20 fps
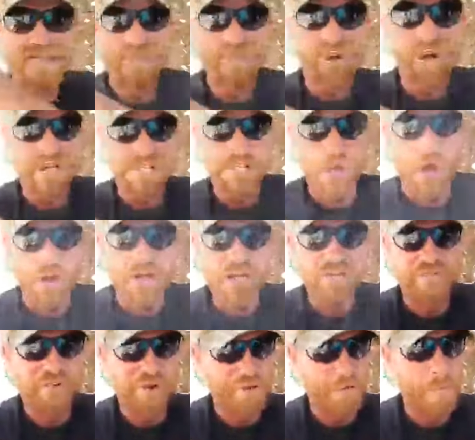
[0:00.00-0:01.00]
these freaks on
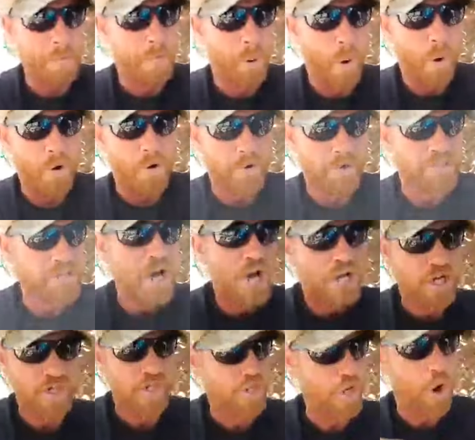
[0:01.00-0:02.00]
these freaking borders
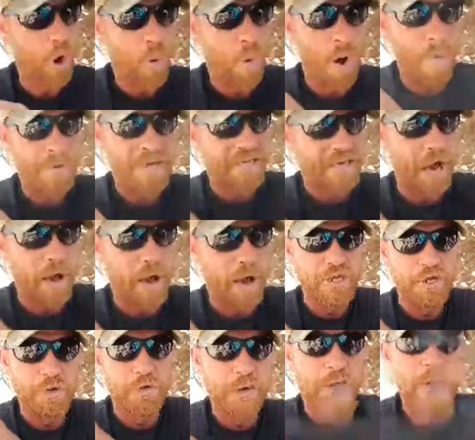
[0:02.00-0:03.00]
because you don't want me
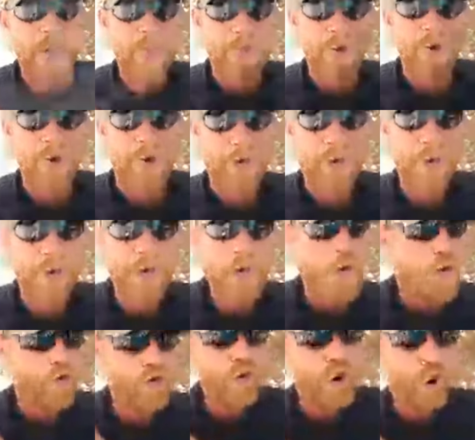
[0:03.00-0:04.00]
coming to your neighborhood.
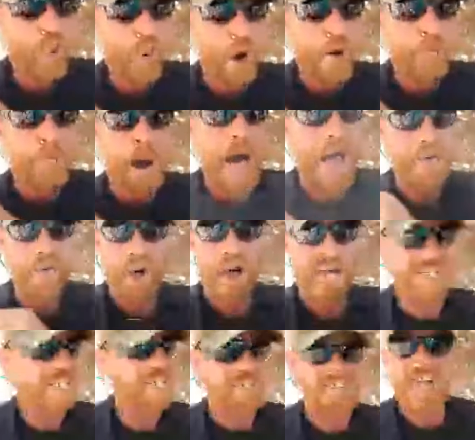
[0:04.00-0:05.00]
You don't want my
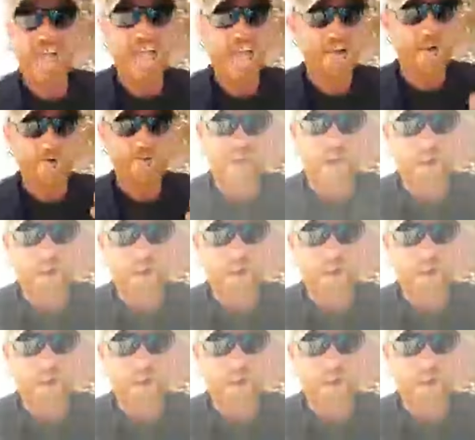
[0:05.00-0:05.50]
righteous anger